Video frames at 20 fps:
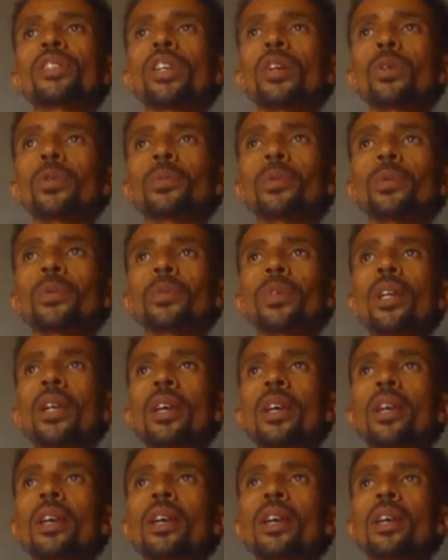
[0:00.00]
output.
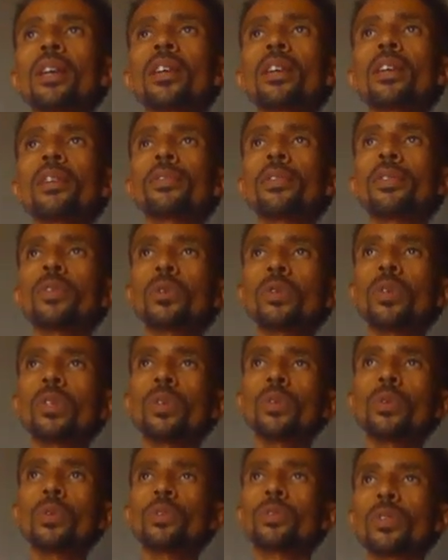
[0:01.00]
If we
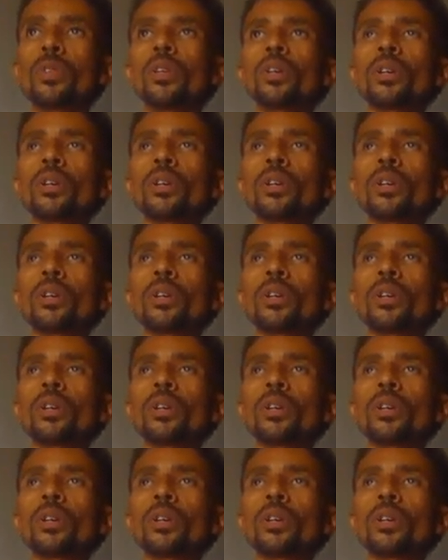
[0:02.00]
use